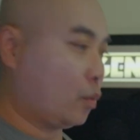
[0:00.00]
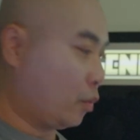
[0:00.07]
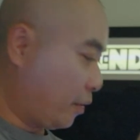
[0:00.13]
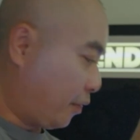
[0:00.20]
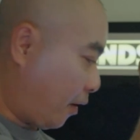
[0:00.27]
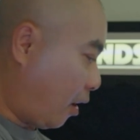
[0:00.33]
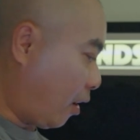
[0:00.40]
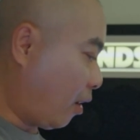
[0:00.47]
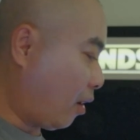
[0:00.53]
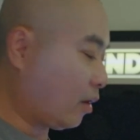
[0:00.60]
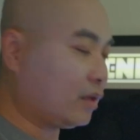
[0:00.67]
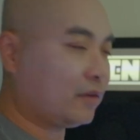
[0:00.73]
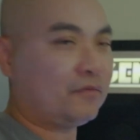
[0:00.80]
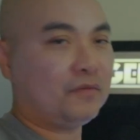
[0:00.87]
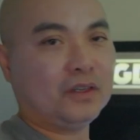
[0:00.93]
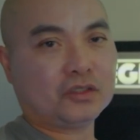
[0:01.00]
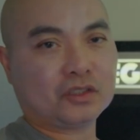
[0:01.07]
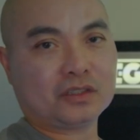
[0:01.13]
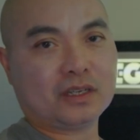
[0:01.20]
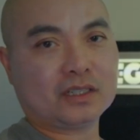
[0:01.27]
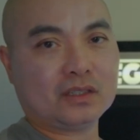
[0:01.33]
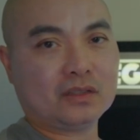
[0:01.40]
with all the
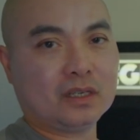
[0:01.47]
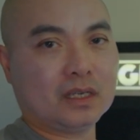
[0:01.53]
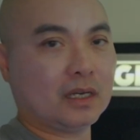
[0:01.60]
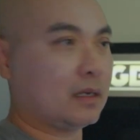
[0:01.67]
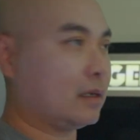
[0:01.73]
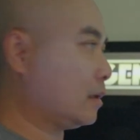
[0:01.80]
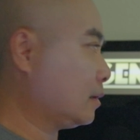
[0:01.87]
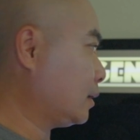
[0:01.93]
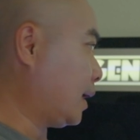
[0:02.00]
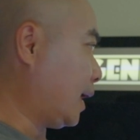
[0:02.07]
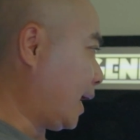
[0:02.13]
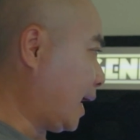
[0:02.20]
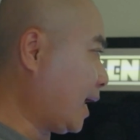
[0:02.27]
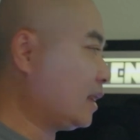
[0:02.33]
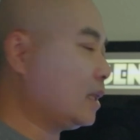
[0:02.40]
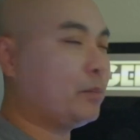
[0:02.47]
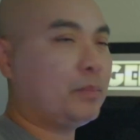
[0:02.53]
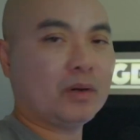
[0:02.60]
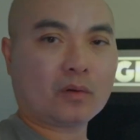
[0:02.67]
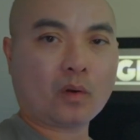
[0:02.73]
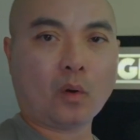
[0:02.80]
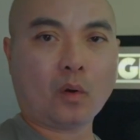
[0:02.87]
features that you get and the
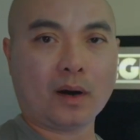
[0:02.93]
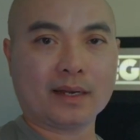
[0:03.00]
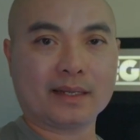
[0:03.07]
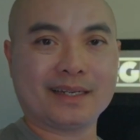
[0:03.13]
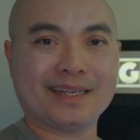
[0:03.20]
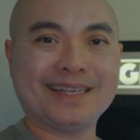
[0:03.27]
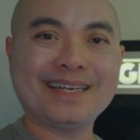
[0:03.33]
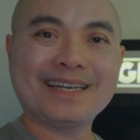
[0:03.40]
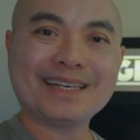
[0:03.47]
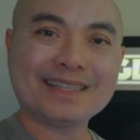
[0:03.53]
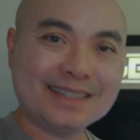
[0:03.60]
build quality,